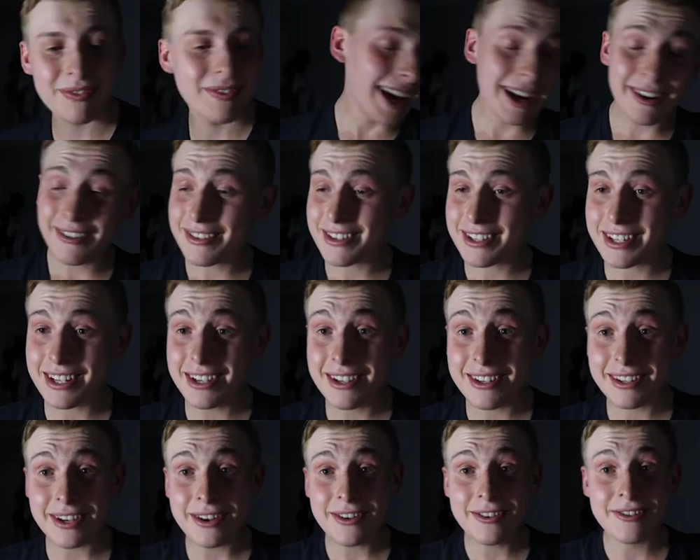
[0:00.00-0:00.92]
I will see
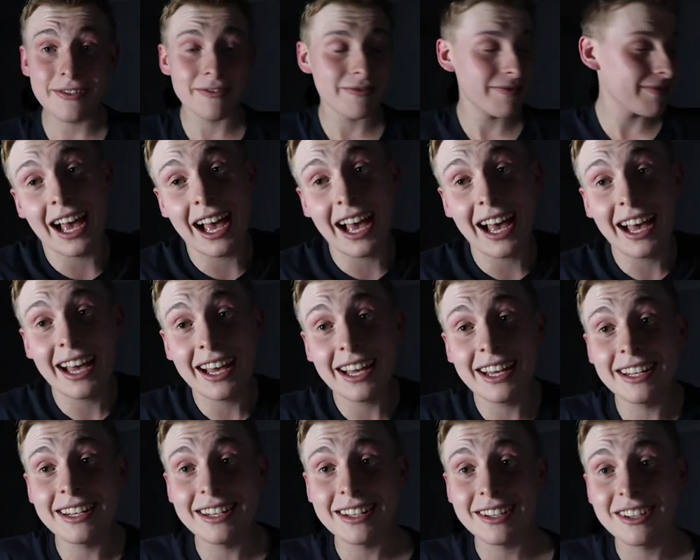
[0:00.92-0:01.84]
you soon,
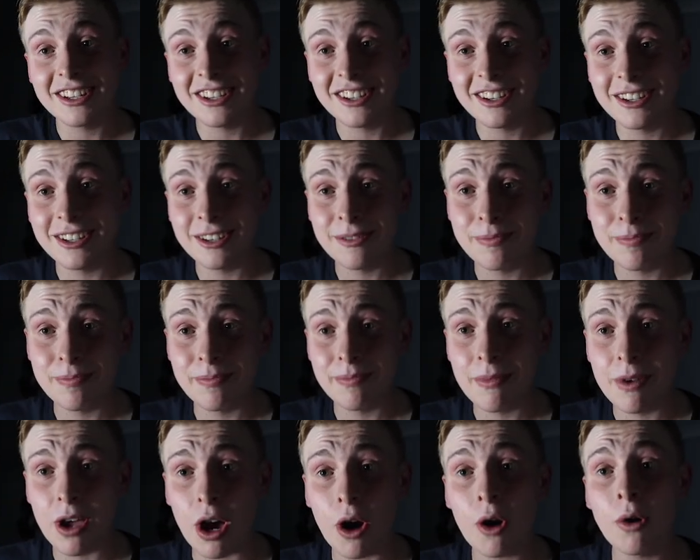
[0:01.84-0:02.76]
and
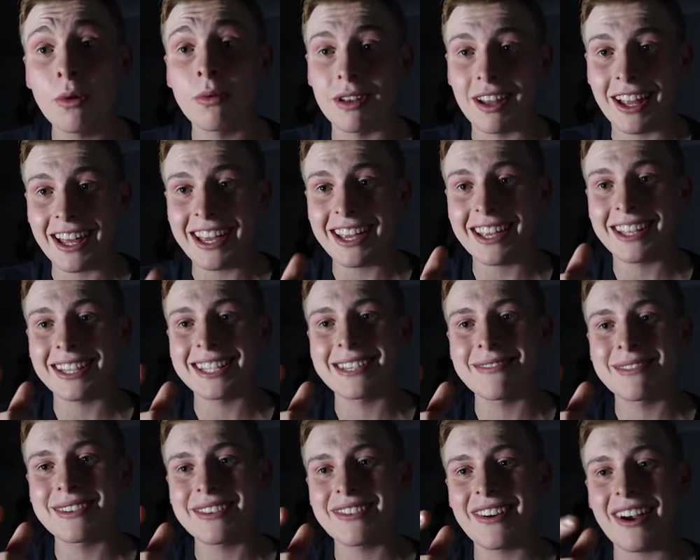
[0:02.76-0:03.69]
oh, like,
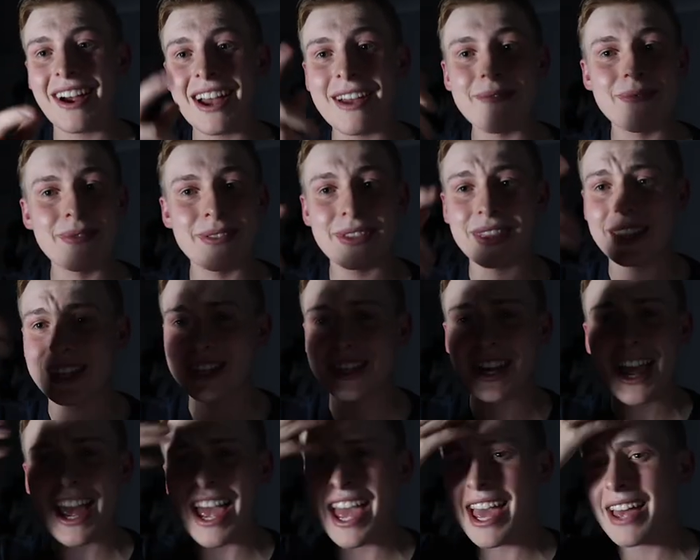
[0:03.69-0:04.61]
subscribe,
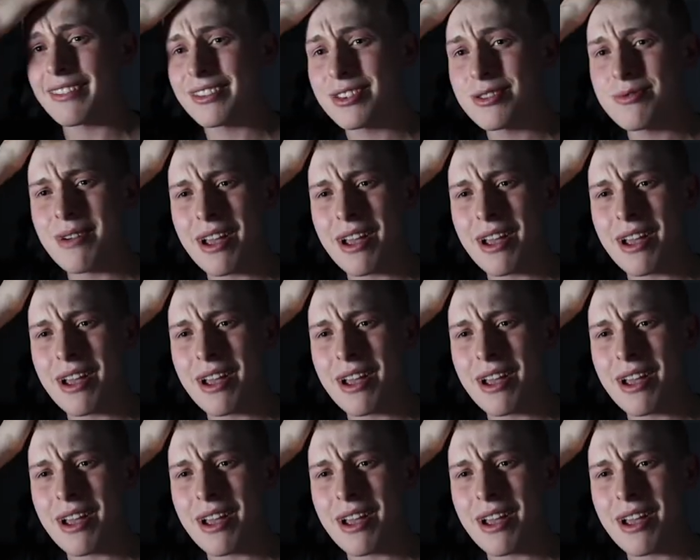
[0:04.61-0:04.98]
share, do